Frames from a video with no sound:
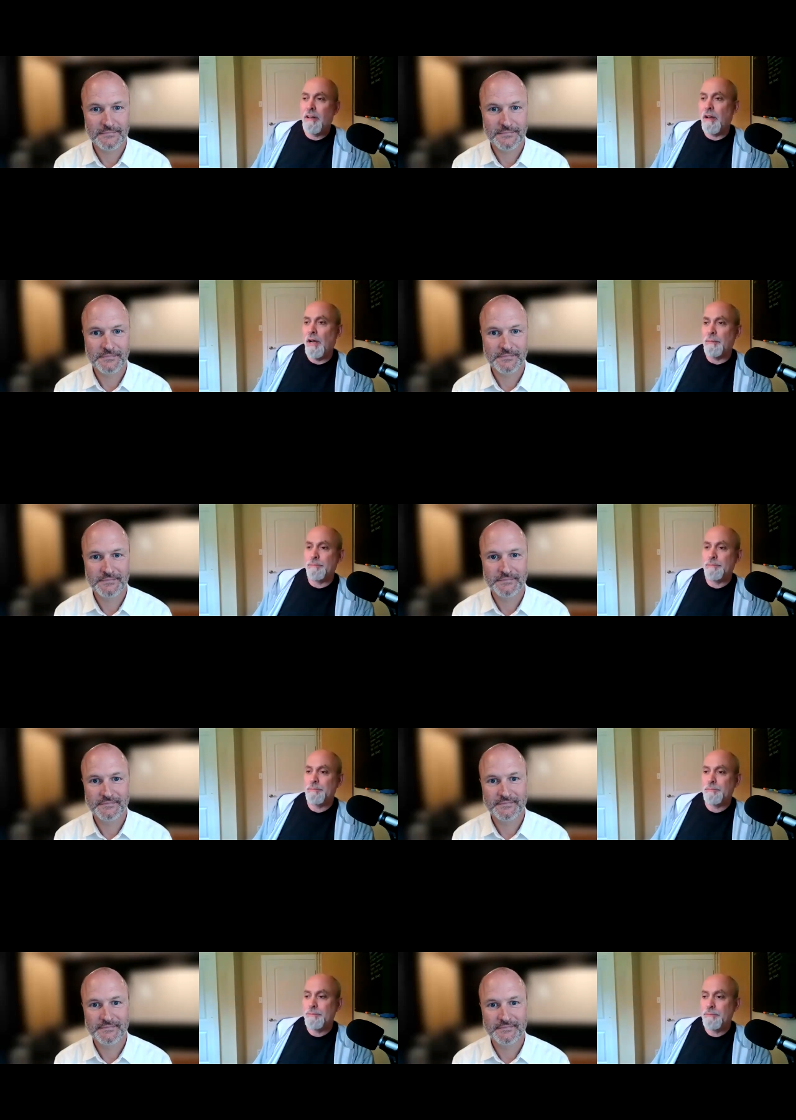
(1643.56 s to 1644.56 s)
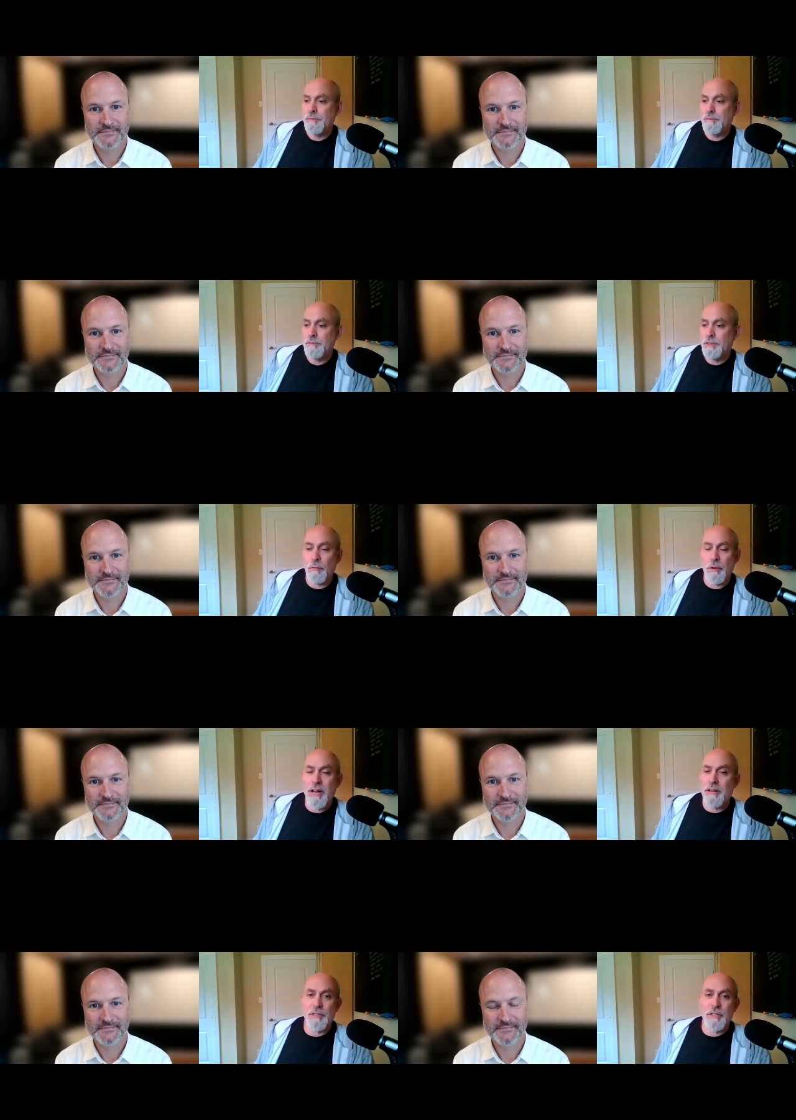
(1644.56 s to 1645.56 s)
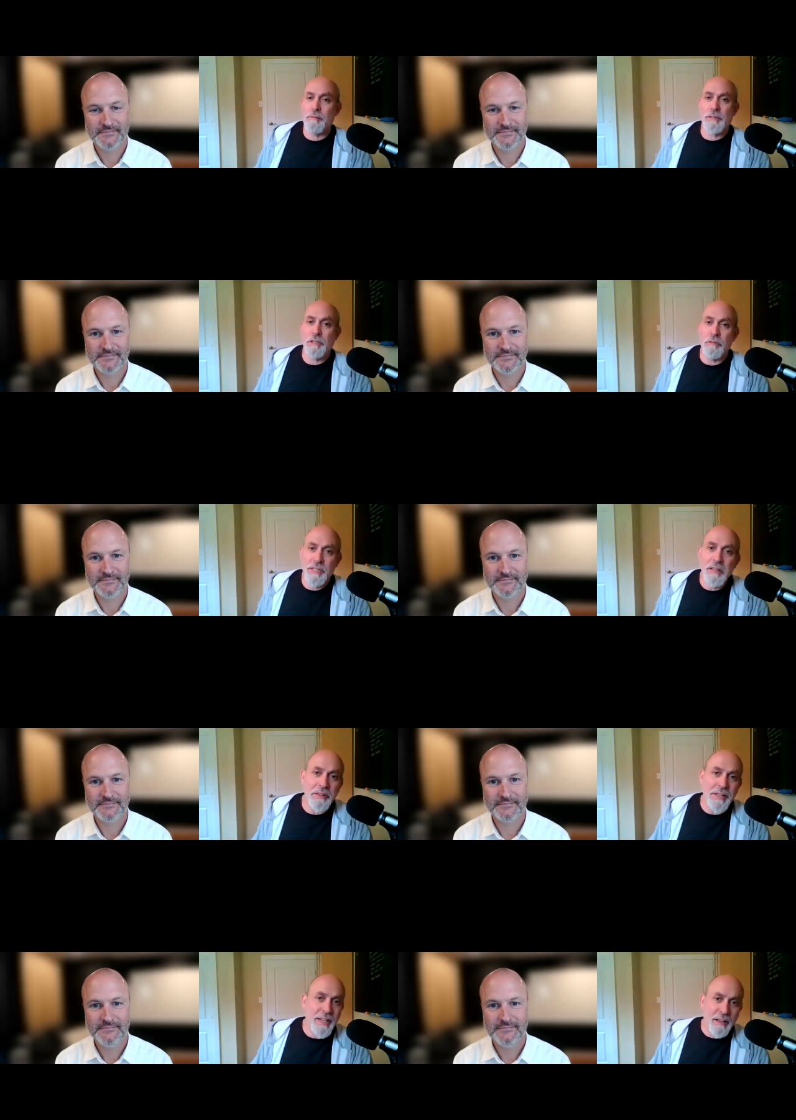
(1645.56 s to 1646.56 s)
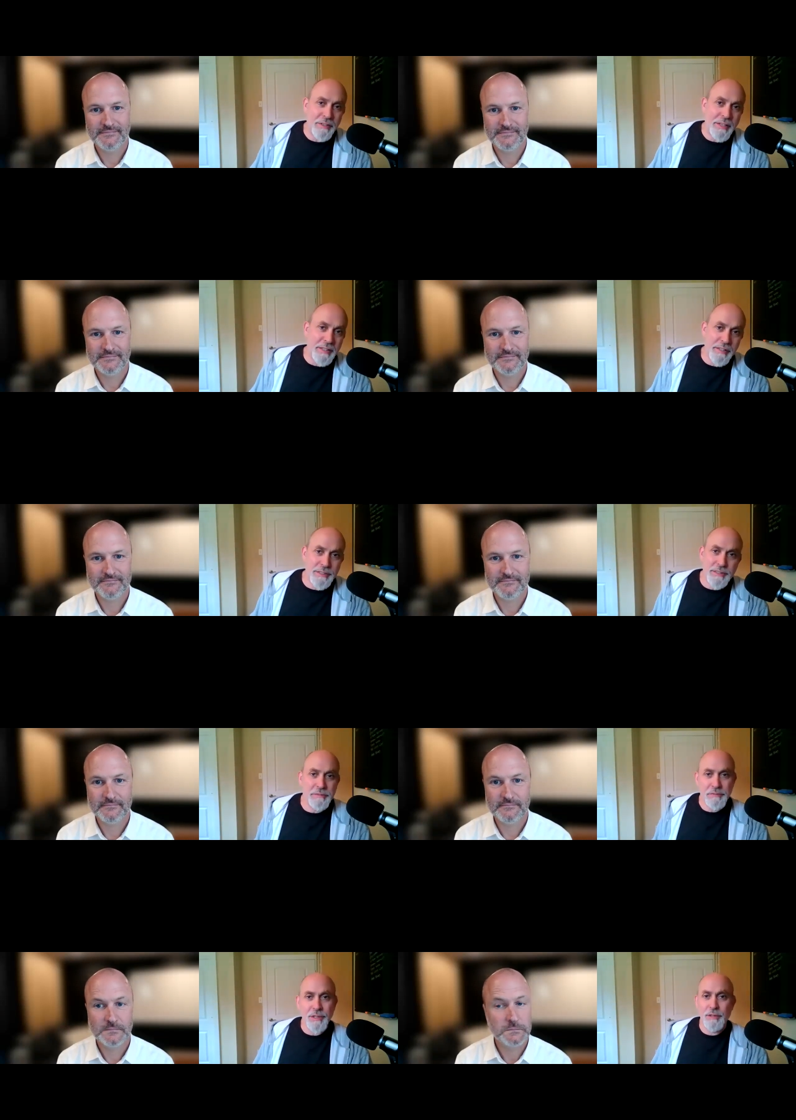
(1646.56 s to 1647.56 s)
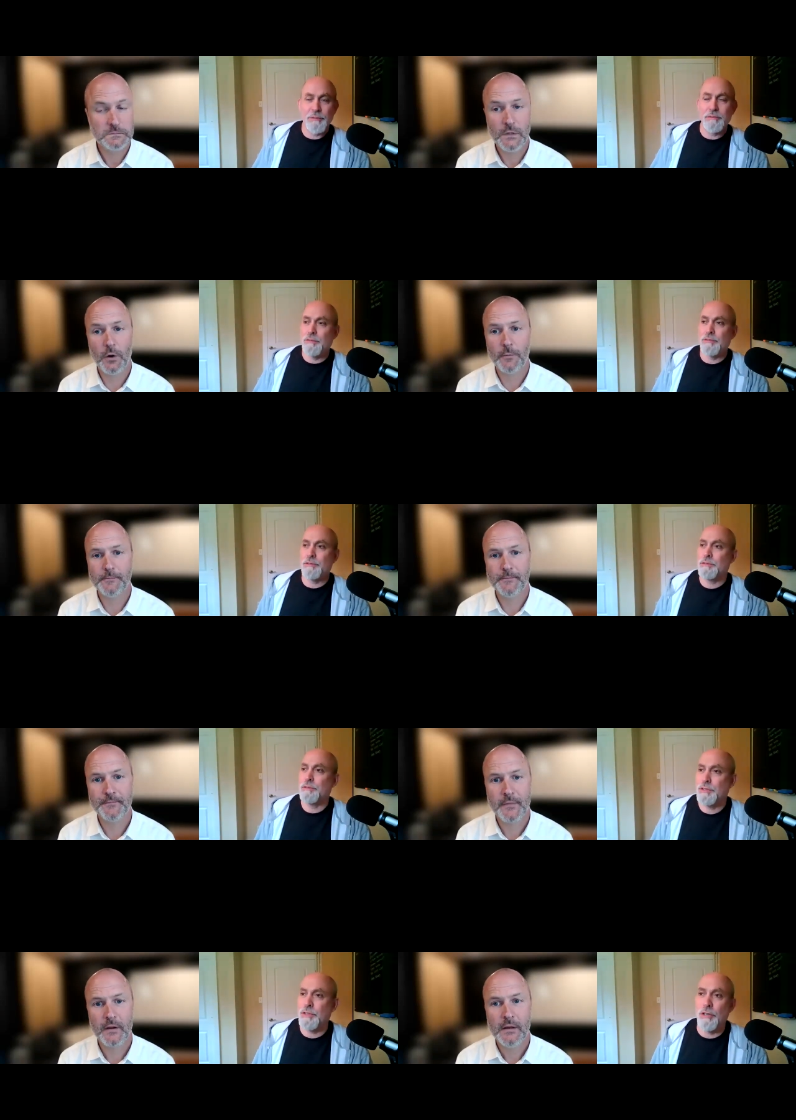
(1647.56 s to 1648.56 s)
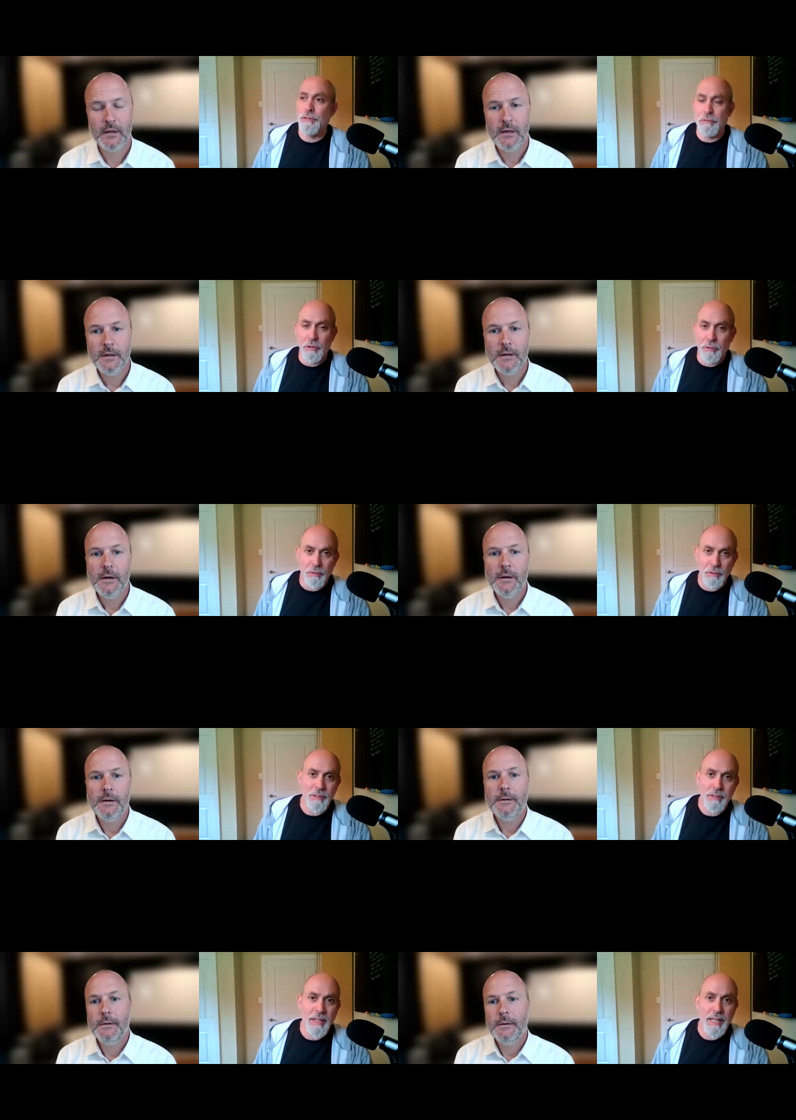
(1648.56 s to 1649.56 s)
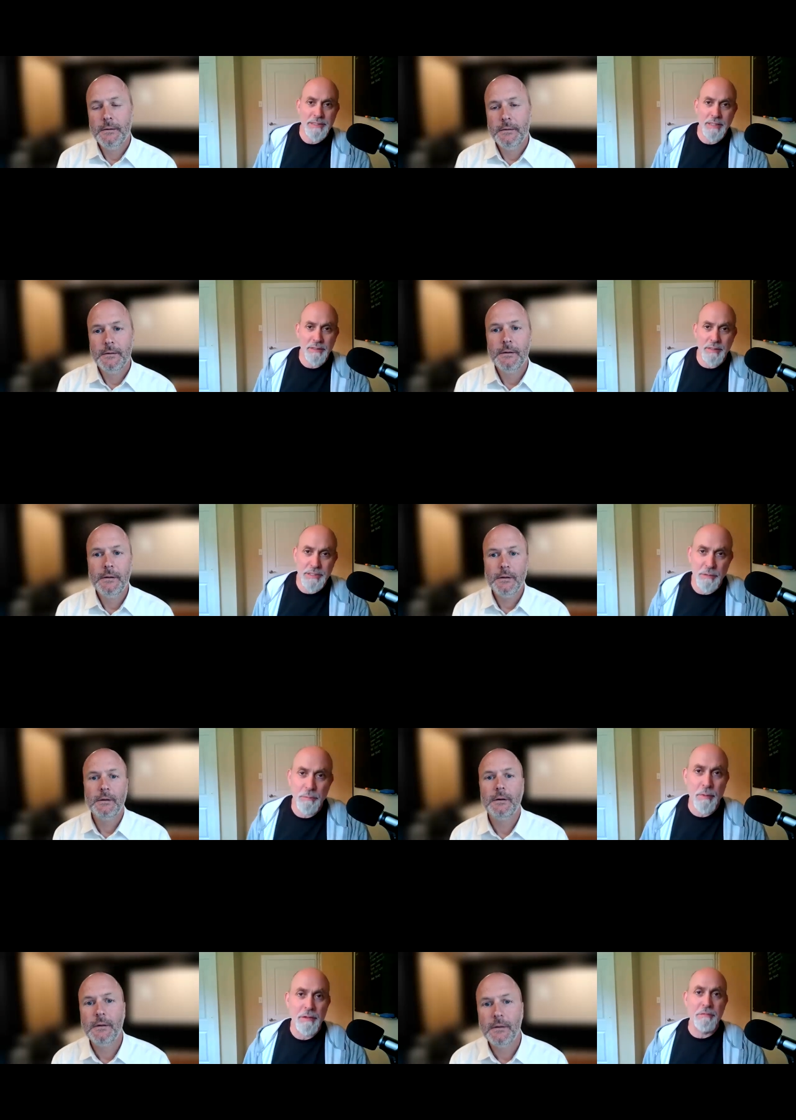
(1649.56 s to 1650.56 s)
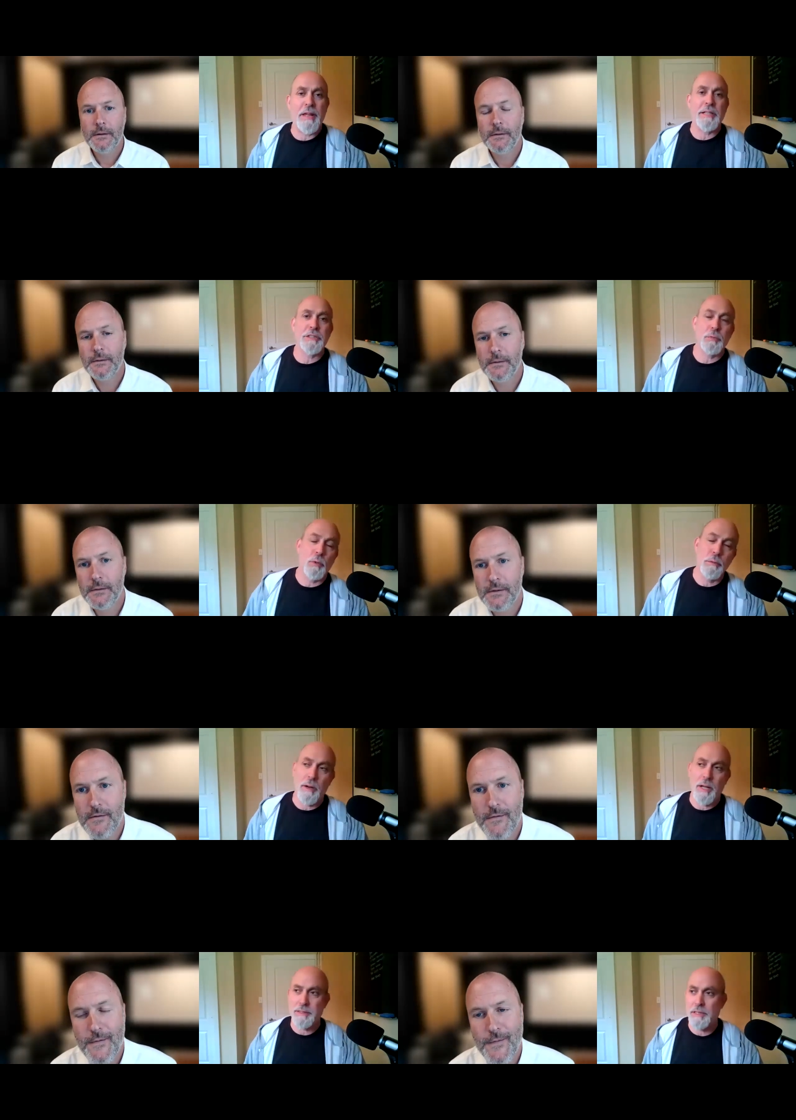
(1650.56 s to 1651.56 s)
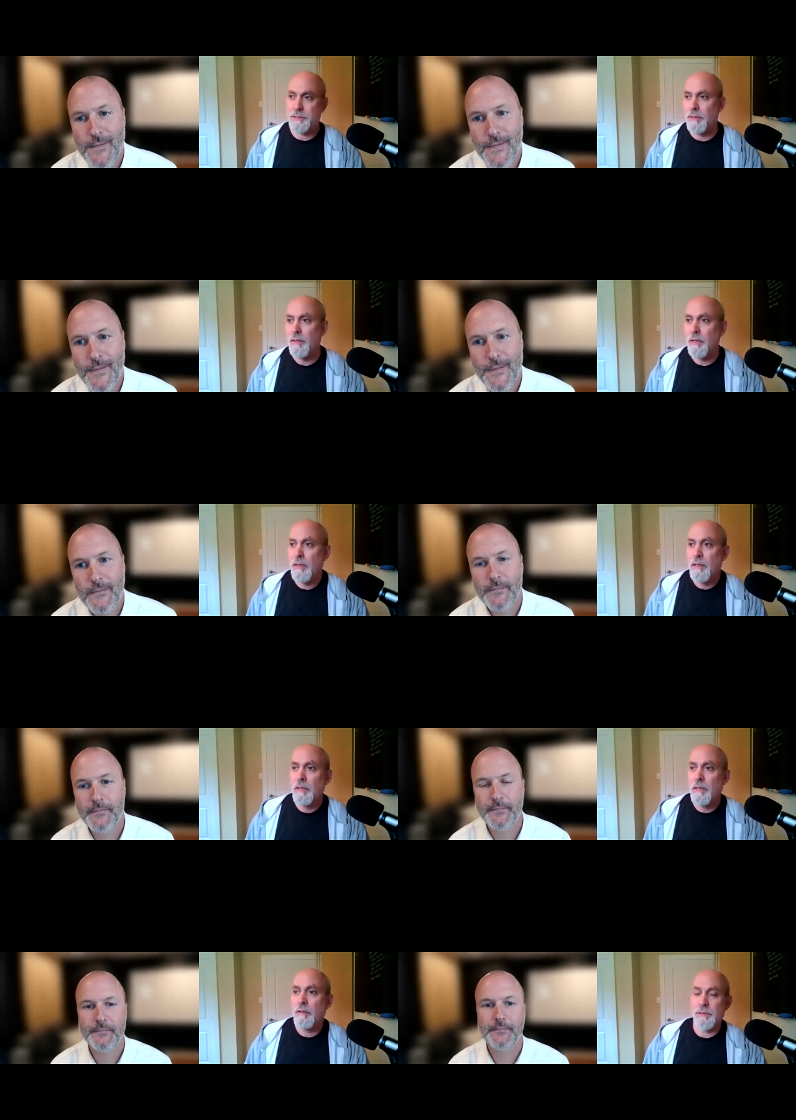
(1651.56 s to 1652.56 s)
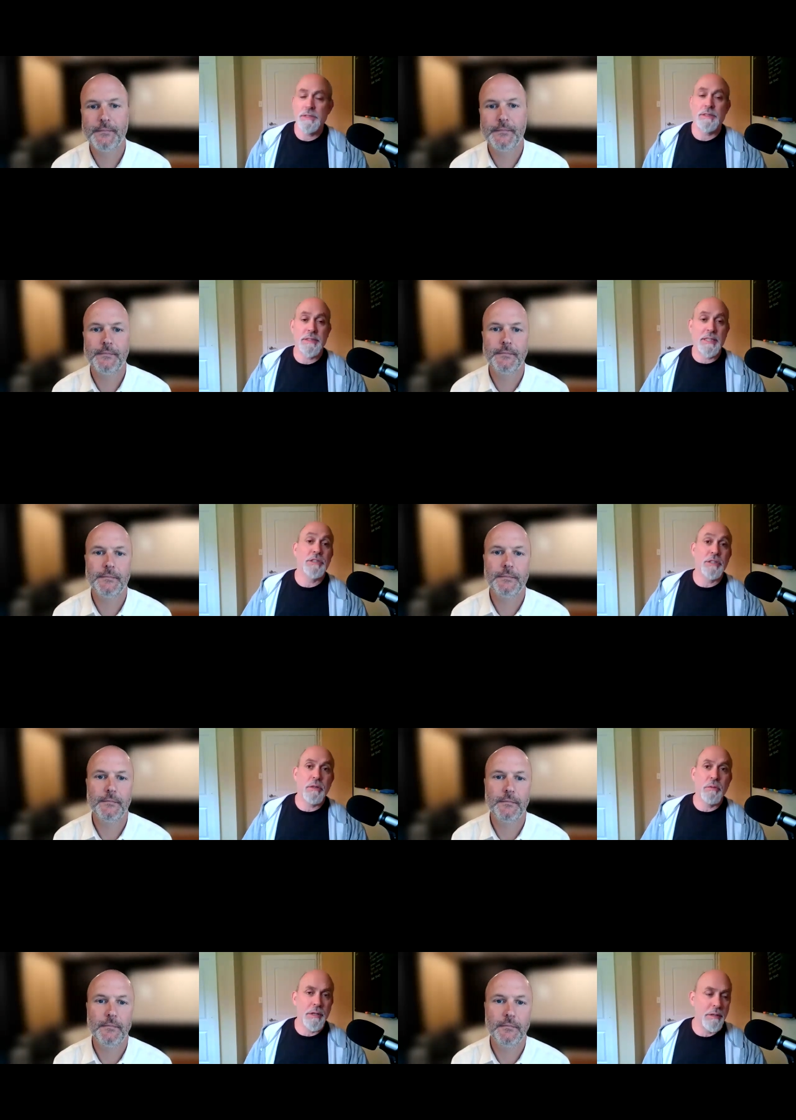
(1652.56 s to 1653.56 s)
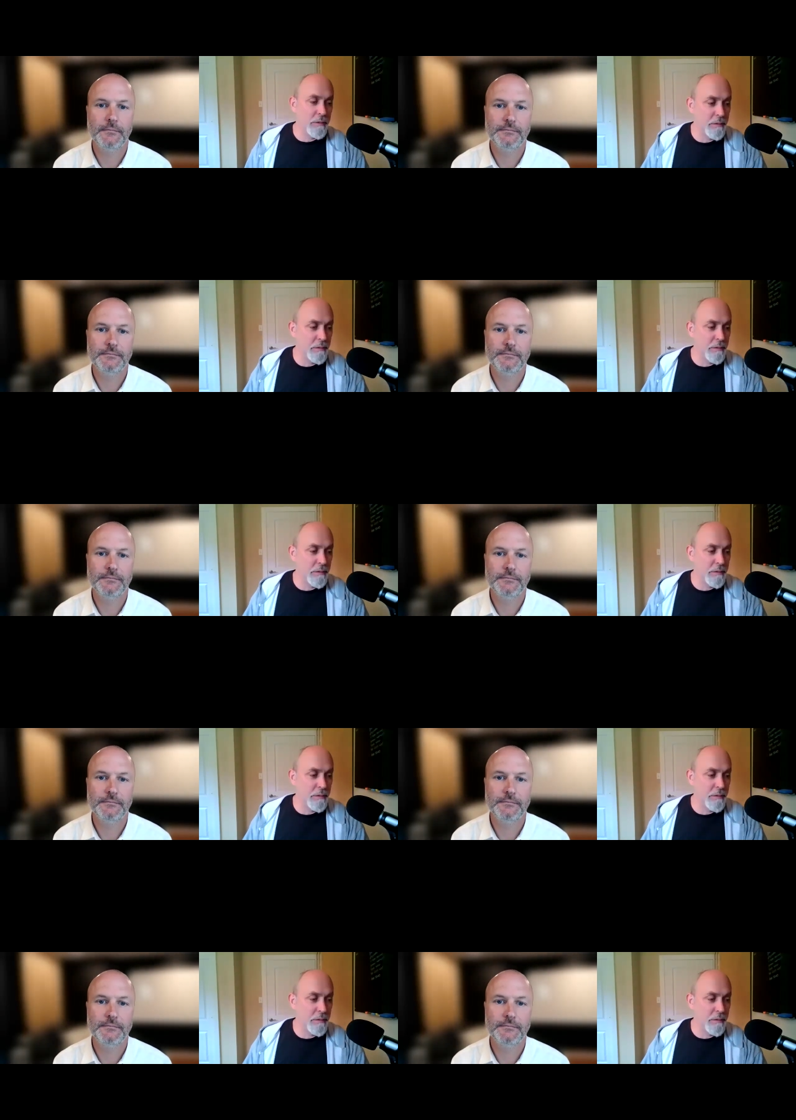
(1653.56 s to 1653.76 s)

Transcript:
Speaker 1: Um, so we're not even talking about the utility of it in its, you know, no. servant role as a as a advanced word processor, which is essentially what,